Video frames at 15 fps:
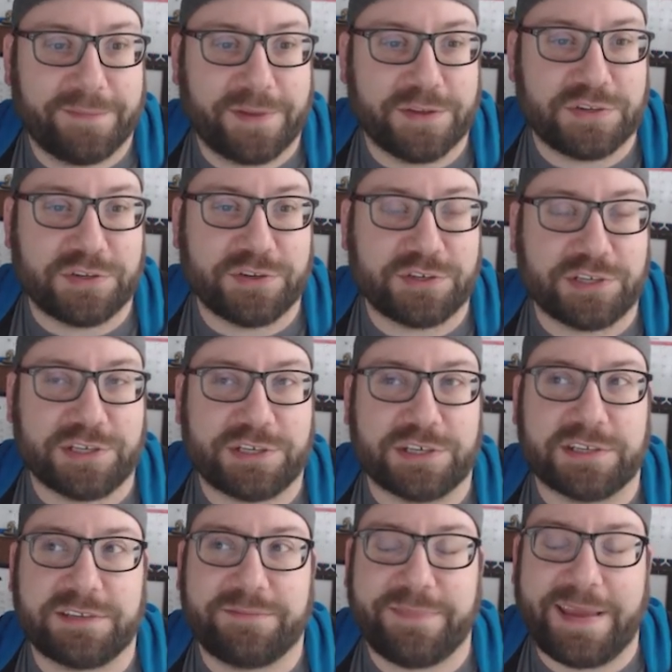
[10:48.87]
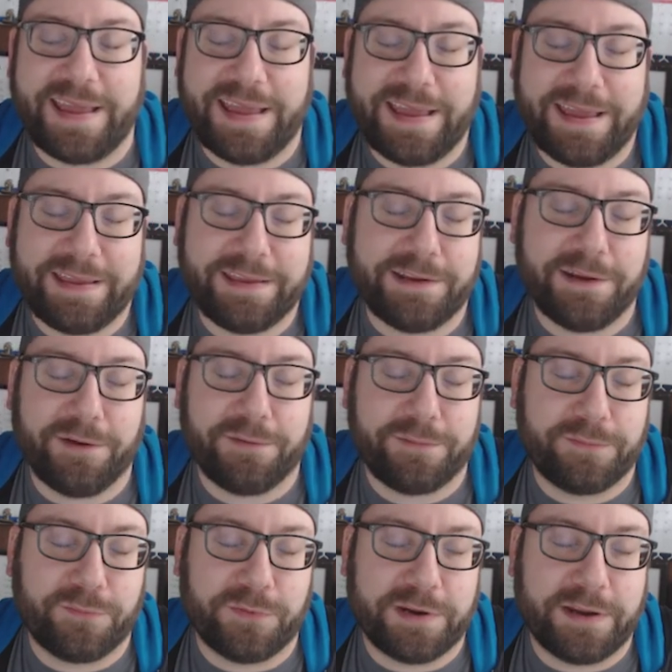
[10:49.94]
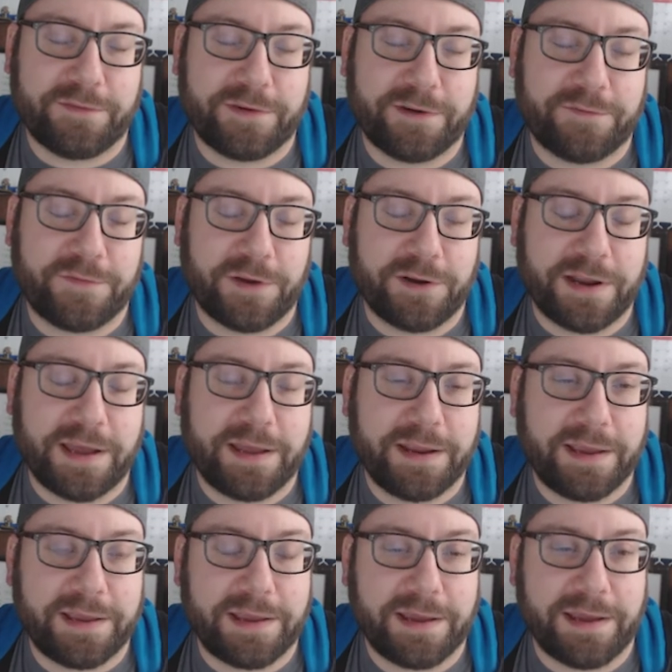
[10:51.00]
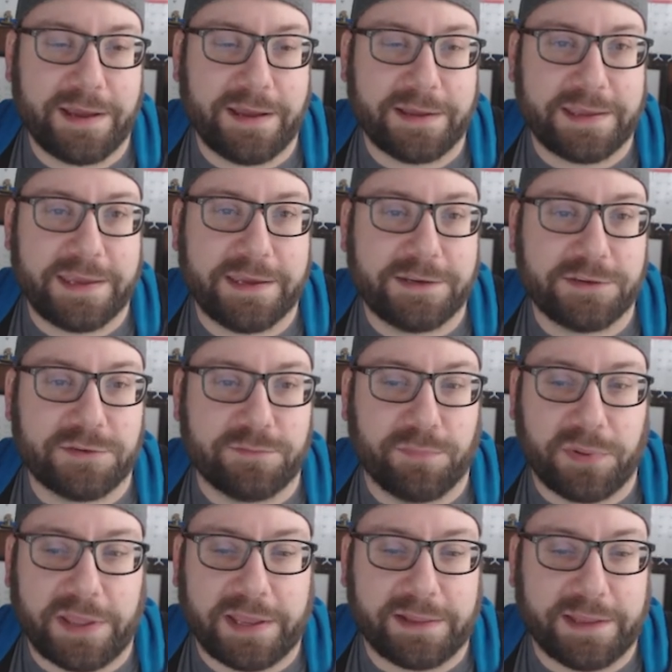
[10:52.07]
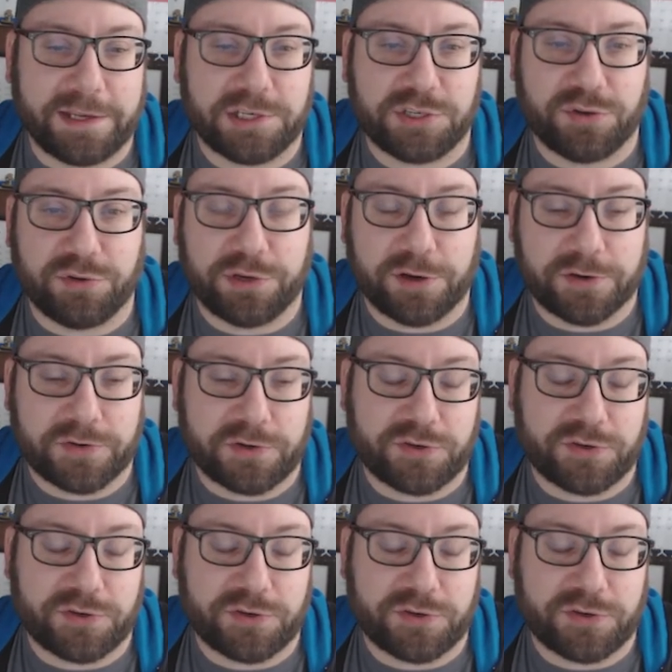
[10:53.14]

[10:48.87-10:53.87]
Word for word: Because usually it's just, you know, whatever. If you're not a kid playing like juniors